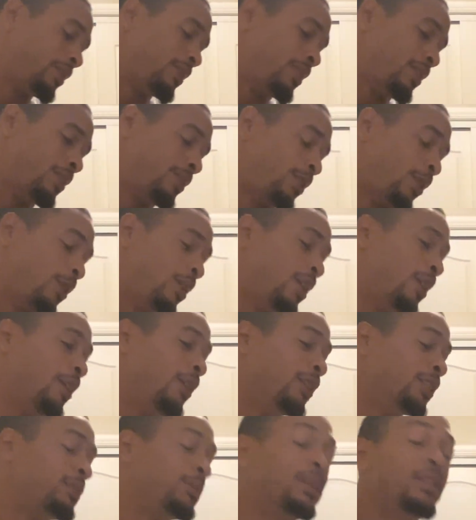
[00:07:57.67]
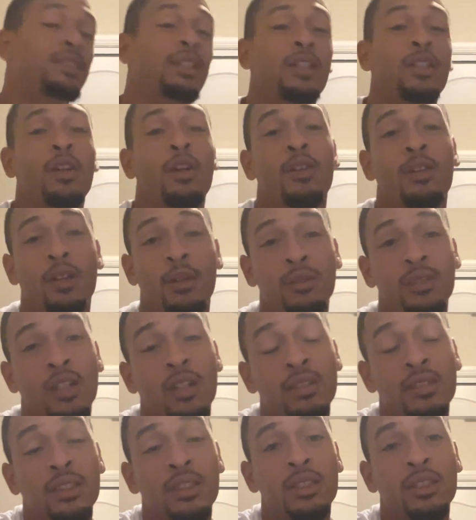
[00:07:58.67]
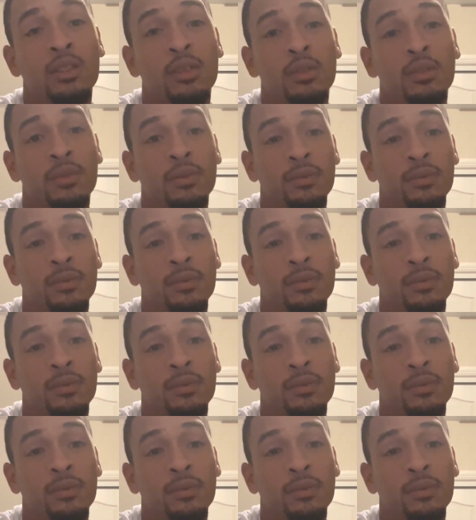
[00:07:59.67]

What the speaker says: So he calls me, he's like, "Yo, come talk to this dude."